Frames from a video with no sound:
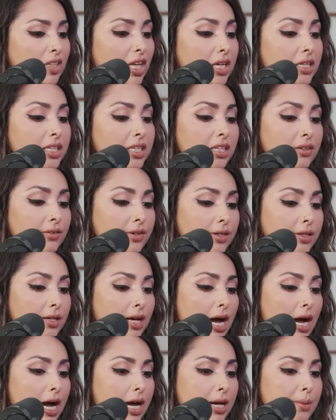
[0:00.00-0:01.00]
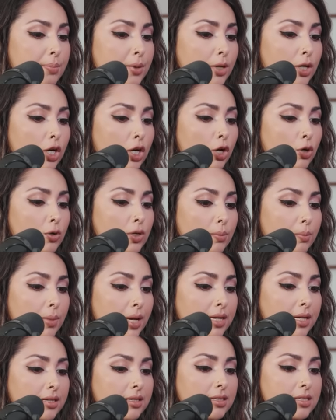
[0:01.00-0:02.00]
And even hyper
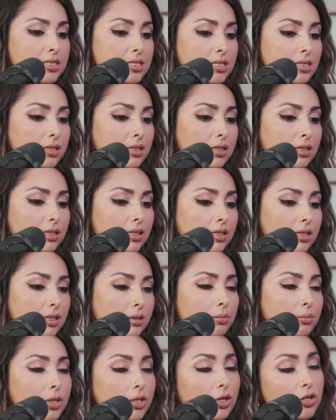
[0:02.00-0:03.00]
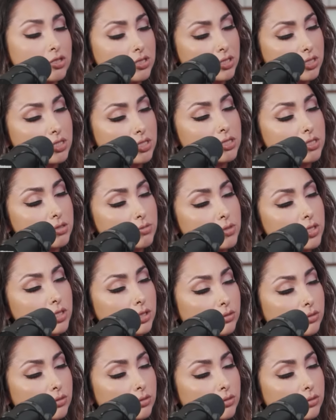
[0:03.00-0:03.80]
codependency can be narcissism too.